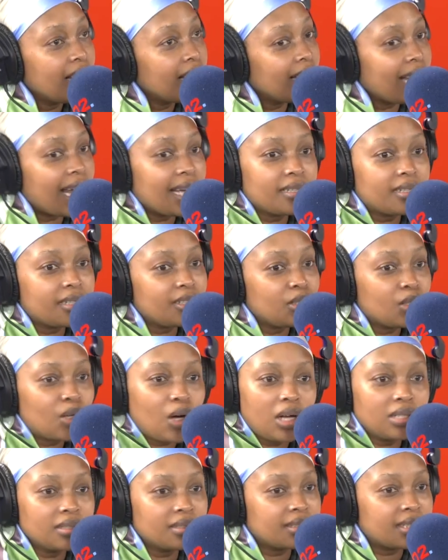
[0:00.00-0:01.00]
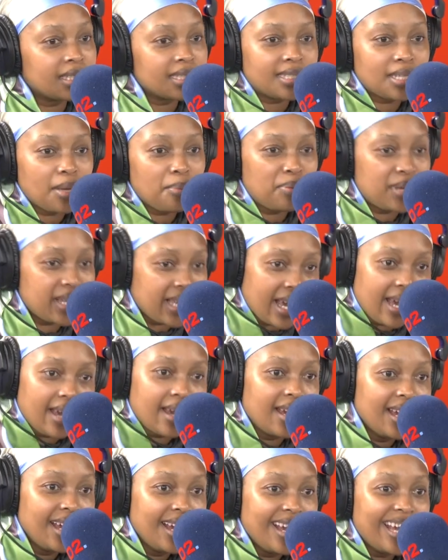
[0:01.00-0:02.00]
Like, you can't
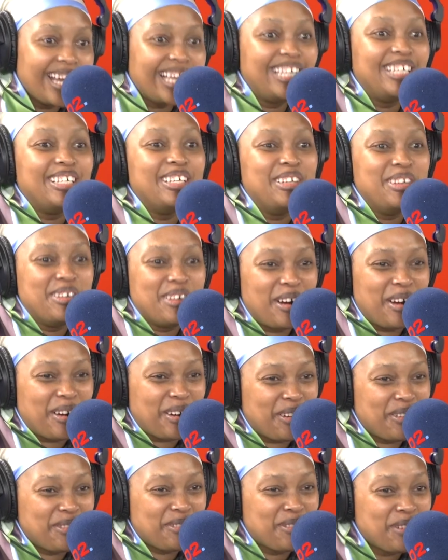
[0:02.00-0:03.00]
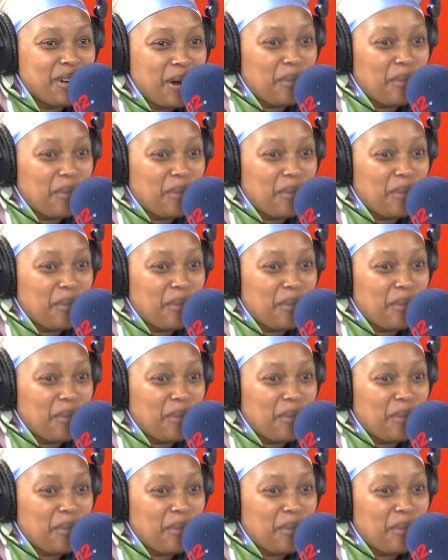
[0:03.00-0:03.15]
disappear, you know,